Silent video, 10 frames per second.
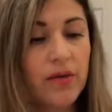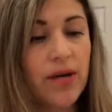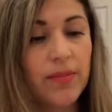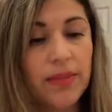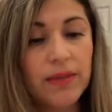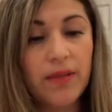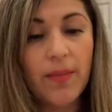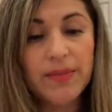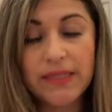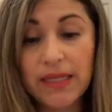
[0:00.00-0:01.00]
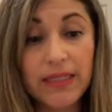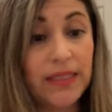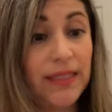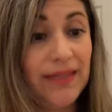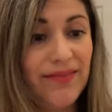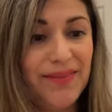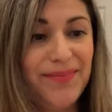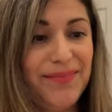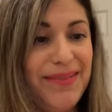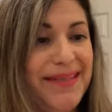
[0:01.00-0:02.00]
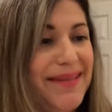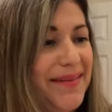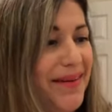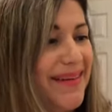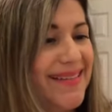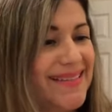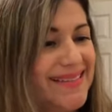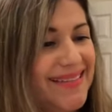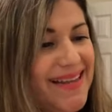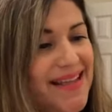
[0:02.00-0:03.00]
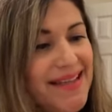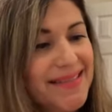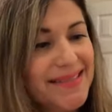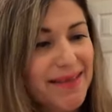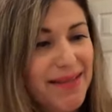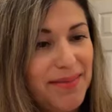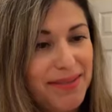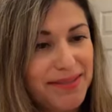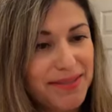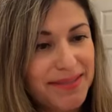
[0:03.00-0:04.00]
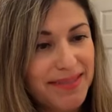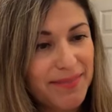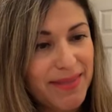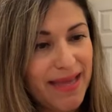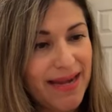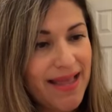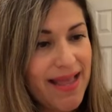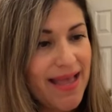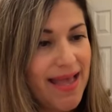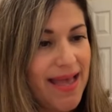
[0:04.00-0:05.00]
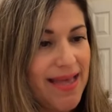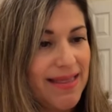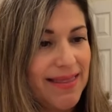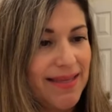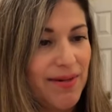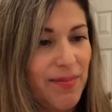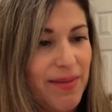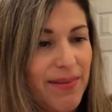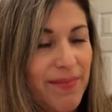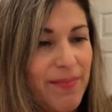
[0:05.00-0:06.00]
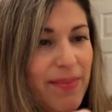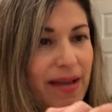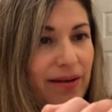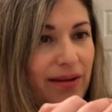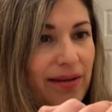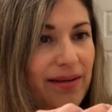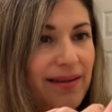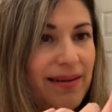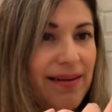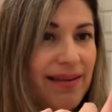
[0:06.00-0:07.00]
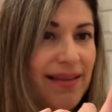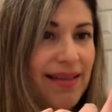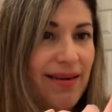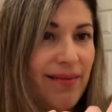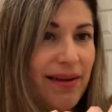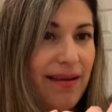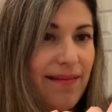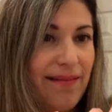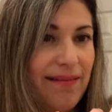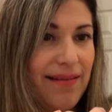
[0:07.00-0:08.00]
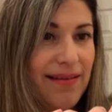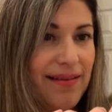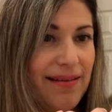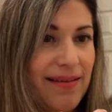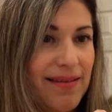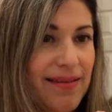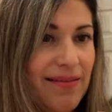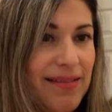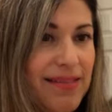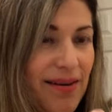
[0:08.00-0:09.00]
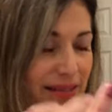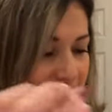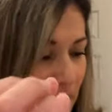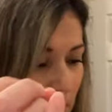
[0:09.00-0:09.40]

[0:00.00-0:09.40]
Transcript: incredibly lopsided, if I'm being honest. So let me just clip that a little bit better. There we go. So it's not